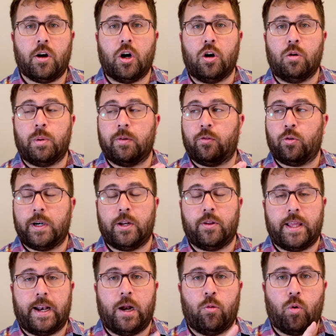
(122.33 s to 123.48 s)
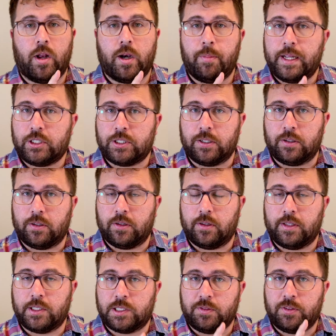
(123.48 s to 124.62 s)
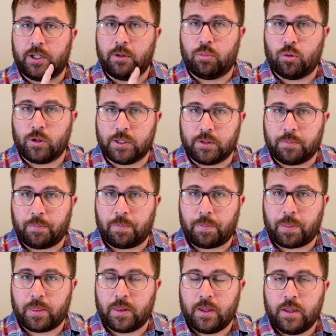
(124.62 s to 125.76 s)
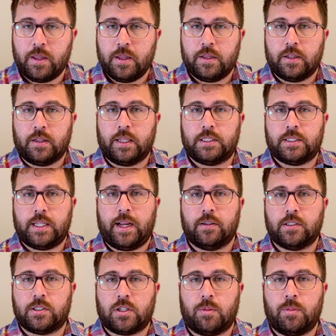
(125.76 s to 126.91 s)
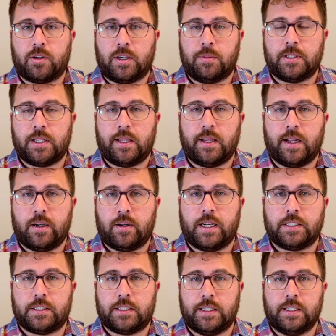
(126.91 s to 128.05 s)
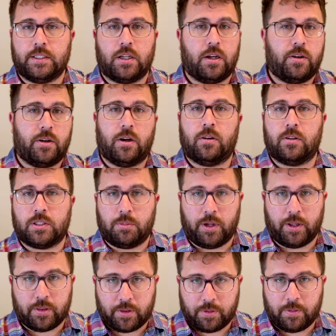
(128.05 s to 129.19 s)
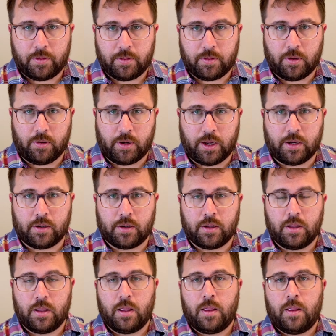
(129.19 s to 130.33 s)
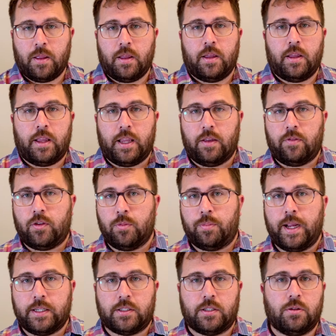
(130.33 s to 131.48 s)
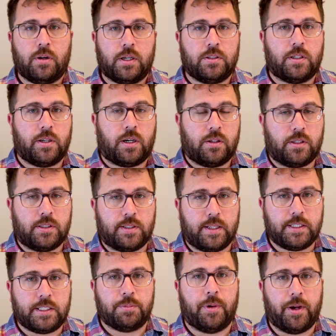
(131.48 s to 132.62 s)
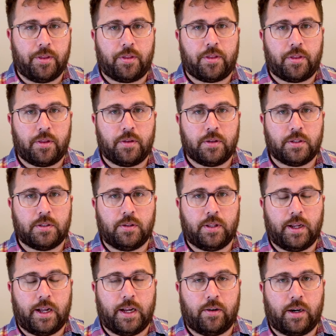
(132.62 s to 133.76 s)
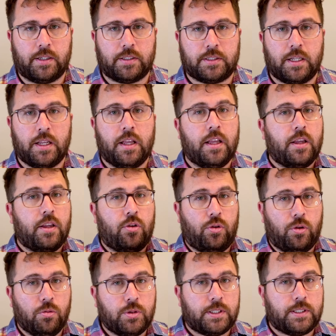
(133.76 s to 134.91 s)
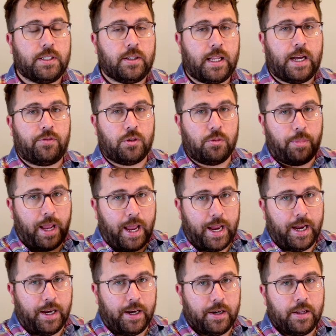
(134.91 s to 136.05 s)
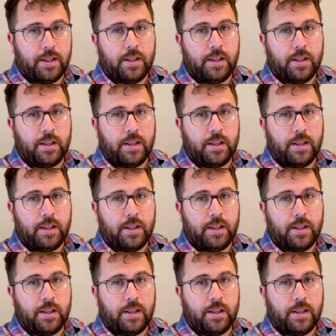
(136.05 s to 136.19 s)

Oh, but before I do that, I want to mention, this is very important. Let's say your installment agreement to the IRS is $100 a month, okay? If you pay $200 this month to the IRS, you still have to pay